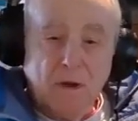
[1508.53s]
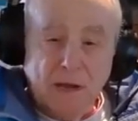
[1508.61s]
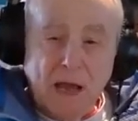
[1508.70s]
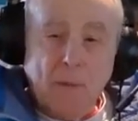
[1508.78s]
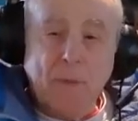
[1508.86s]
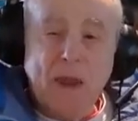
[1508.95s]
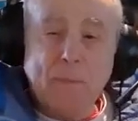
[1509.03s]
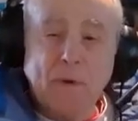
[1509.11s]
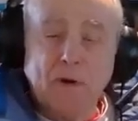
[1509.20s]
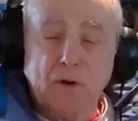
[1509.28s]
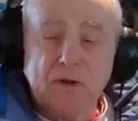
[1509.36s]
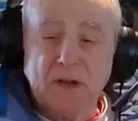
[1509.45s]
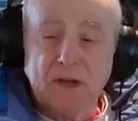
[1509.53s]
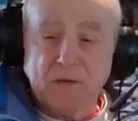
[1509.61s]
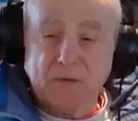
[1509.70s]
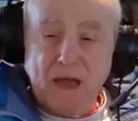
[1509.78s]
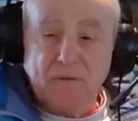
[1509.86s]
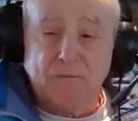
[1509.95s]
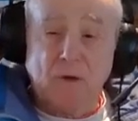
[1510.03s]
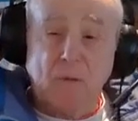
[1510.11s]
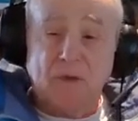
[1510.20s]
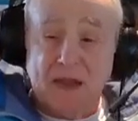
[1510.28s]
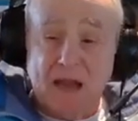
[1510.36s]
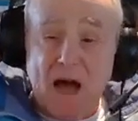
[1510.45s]
Yeah, people looking at that
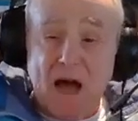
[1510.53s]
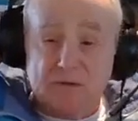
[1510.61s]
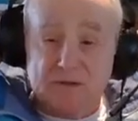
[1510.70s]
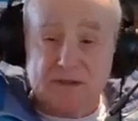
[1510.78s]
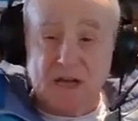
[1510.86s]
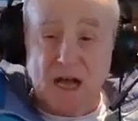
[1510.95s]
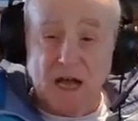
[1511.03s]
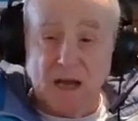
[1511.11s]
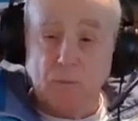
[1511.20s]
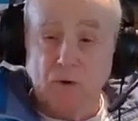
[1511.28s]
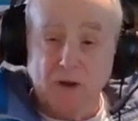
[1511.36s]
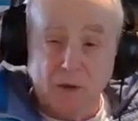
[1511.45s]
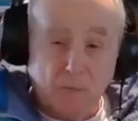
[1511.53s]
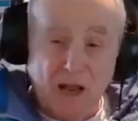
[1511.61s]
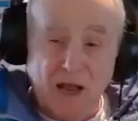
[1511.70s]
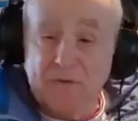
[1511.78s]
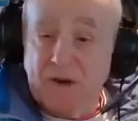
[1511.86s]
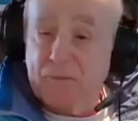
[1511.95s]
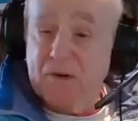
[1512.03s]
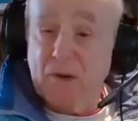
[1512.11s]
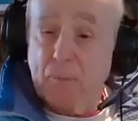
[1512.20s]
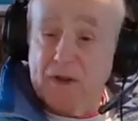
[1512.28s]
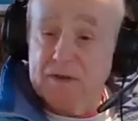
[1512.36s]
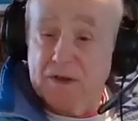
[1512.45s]
from the outside will, will have different
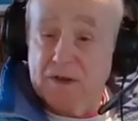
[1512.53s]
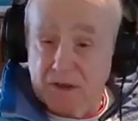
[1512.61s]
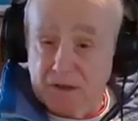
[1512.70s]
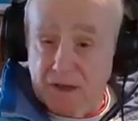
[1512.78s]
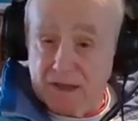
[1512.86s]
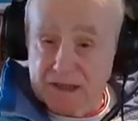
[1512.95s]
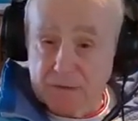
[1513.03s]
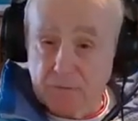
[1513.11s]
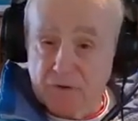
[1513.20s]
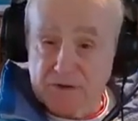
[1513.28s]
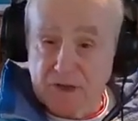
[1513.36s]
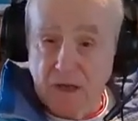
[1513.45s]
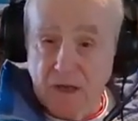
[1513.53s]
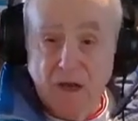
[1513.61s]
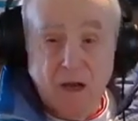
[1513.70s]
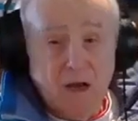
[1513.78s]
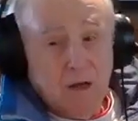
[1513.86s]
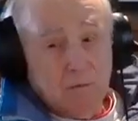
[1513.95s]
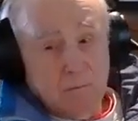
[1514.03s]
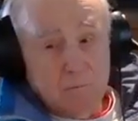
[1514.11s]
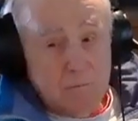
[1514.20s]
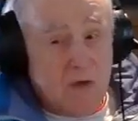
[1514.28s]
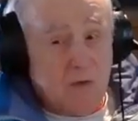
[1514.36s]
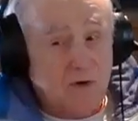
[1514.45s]
opinions on that. Some will say,
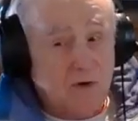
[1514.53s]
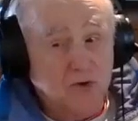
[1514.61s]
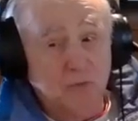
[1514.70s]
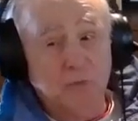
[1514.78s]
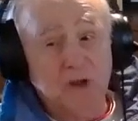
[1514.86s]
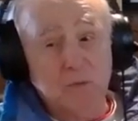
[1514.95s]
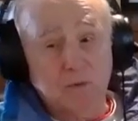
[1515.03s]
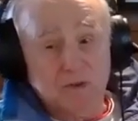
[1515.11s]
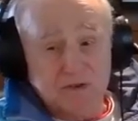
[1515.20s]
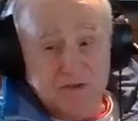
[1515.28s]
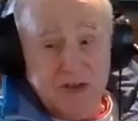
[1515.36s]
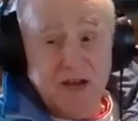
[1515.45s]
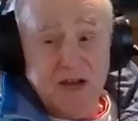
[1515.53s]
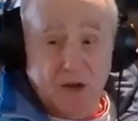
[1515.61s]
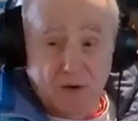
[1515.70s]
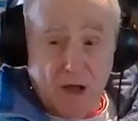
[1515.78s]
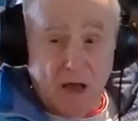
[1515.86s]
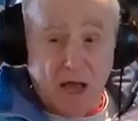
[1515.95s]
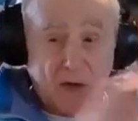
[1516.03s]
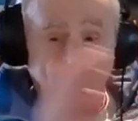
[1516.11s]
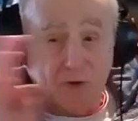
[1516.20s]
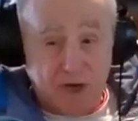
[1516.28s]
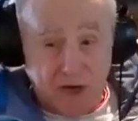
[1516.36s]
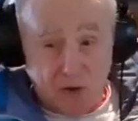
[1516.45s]
mother should be with Sadie. I
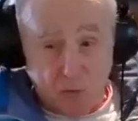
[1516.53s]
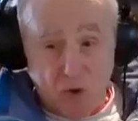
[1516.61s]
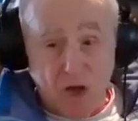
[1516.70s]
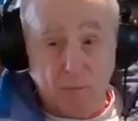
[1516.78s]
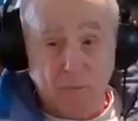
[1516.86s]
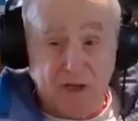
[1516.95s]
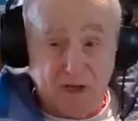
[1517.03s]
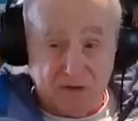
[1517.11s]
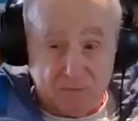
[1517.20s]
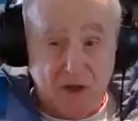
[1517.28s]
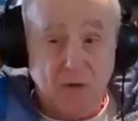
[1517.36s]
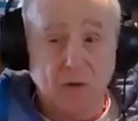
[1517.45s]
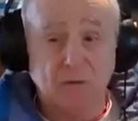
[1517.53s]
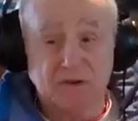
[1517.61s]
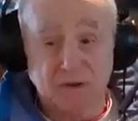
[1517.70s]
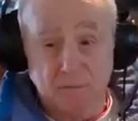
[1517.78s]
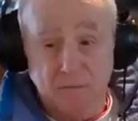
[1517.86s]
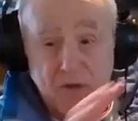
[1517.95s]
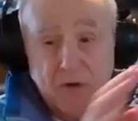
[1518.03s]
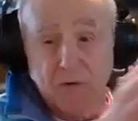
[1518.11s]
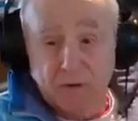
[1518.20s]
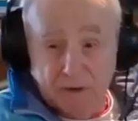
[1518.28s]
don't care what, because mother is a mother.